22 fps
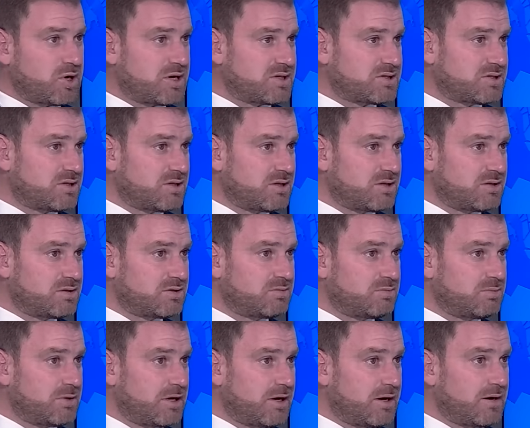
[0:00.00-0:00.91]

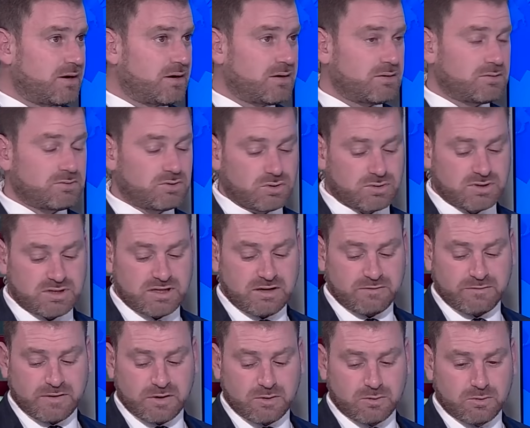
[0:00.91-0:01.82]
President
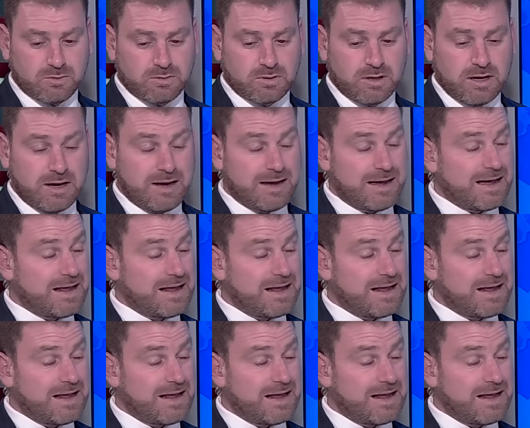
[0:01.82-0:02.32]
Joseph Aoun